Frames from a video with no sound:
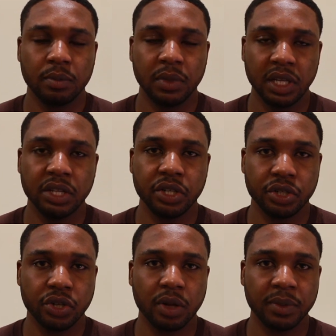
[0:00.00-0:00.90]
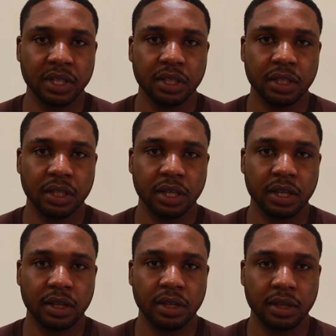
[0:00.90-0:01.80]
learn your job in the
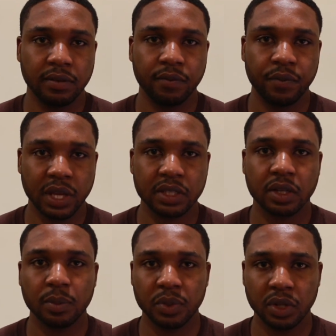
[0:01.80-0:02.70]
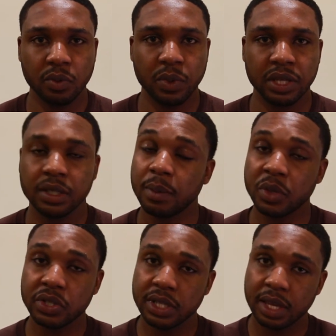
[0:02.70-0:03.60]
first couple of weeks. I'm
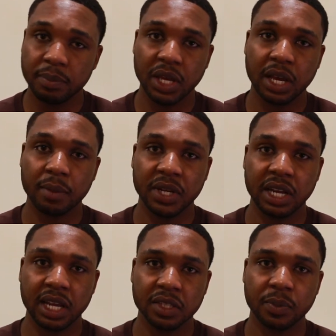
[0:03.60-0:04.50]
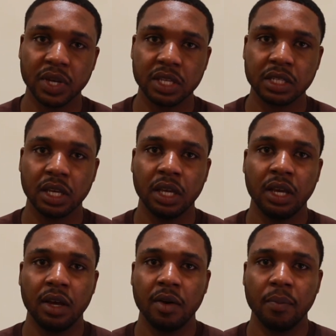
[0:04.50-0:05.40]
not saying become an expert,
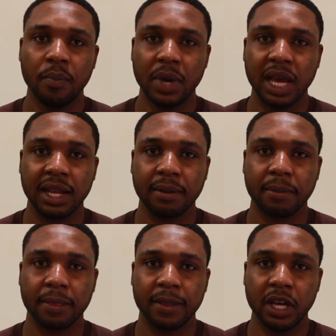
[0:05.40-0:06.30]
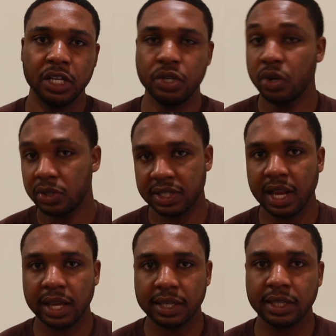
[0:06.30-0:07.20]
but do not
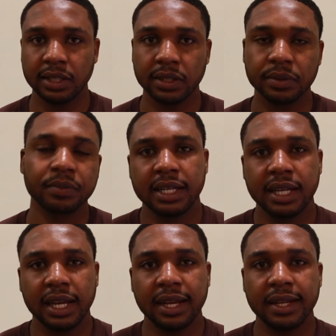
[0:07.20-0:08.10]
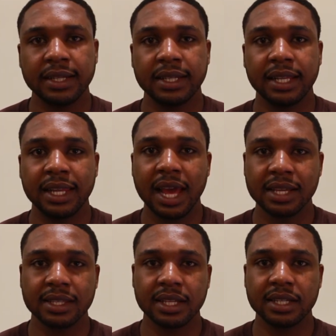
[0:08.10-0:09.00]
slack either. Then the
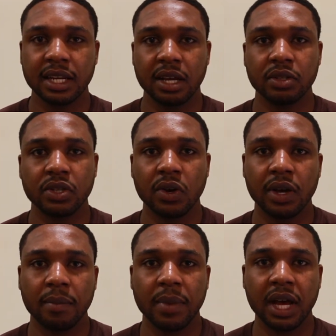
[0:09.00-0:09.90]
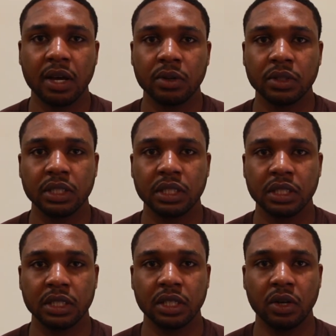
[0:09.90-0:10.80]
last thing that I'll talk about,
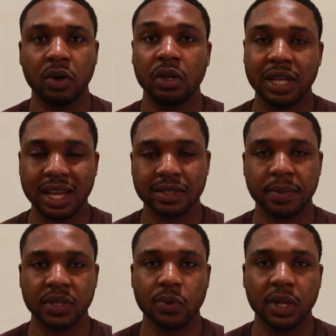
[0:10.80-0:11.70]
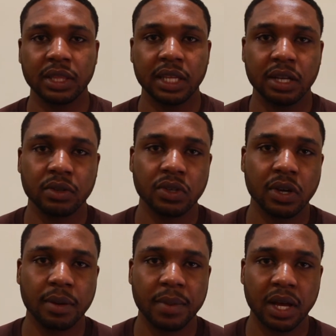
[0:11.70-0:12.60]
or last but one thing I'll
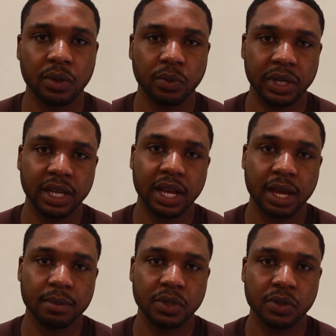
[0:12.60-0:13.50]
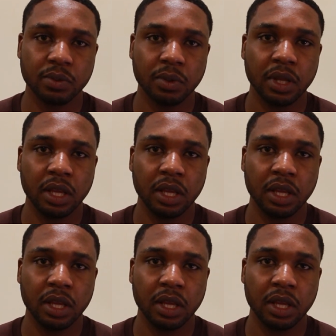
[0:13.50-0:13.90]
talk about when it comes to